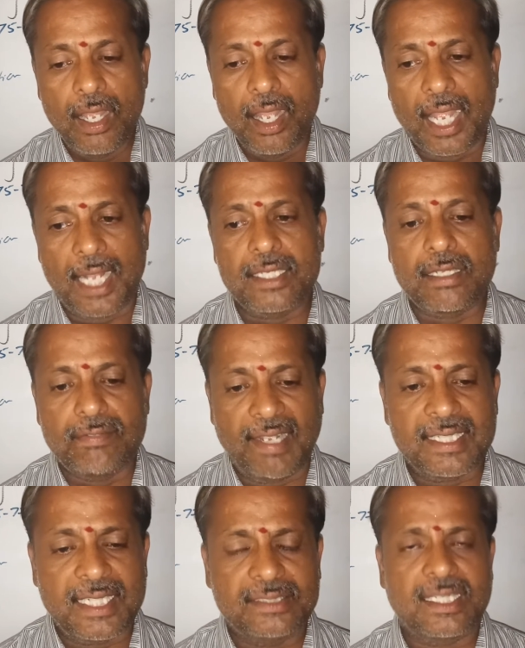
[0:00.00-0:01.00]
And when
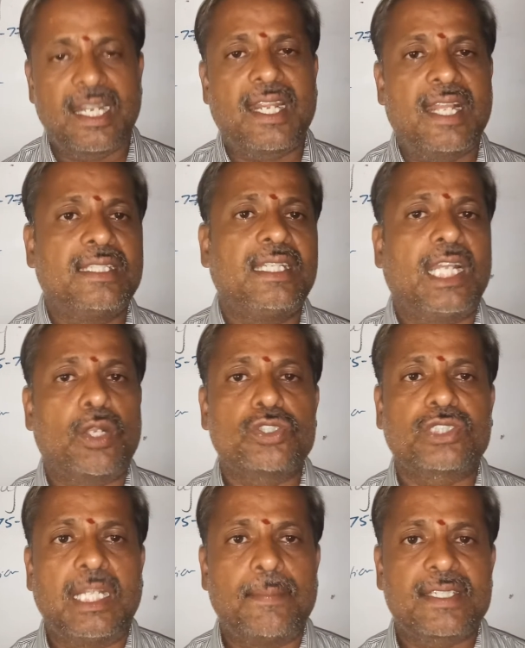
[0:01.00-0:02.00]
Indira Gandhi
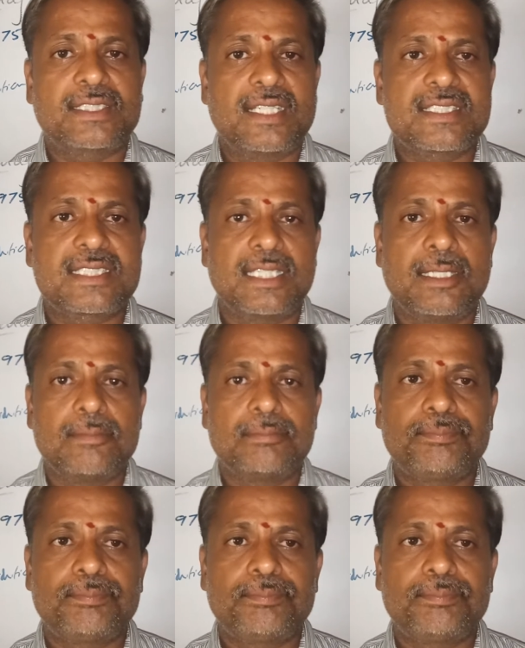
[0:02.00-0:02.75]
announced emergency